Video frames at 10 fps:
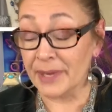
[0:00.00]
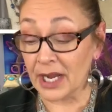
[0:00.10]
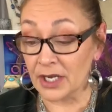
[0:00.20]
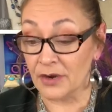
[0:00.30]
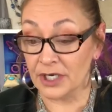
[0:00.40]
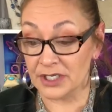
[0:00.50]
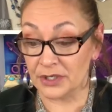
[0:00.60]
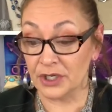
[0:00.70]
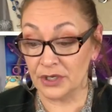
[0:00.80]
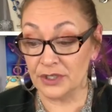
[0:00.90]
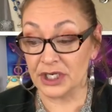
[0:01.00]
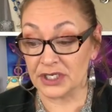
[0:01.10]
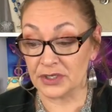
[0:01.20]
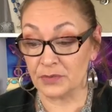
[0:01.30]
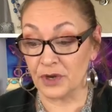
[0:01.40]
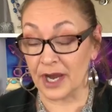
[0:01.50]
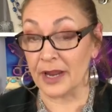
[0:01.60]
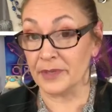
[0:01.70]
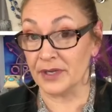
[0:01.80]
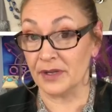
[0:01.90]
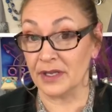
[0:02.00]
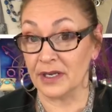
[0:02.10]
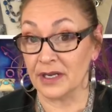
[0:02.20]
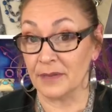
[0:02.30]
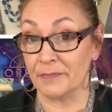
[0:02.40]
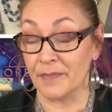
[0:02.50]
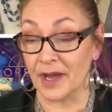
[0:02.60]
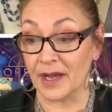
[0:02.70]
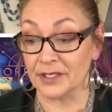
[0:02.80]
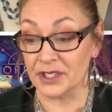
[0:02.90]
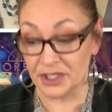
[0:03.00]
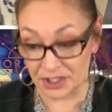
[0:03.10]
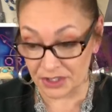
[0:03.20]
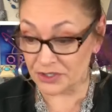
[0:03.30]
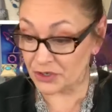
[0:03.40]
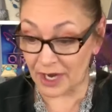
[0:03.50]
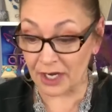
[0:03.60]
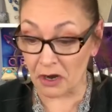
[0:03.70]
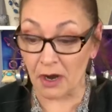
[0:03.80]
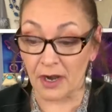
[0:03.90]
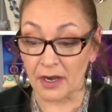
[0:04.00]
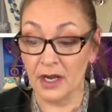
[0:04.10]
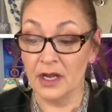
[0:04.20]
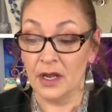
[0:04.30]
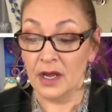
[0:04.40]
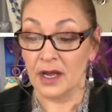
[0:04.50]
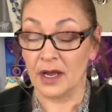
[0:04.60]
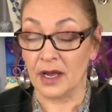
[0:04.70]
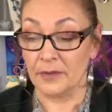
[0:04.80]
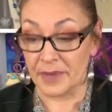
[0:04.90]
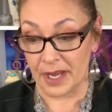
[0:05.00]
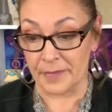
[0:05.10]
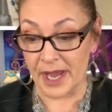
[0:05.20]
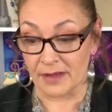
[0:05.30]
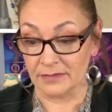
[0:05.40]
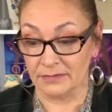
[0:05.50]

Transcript: but I noticed, so you just were able uh, to just use credit card on PayPal,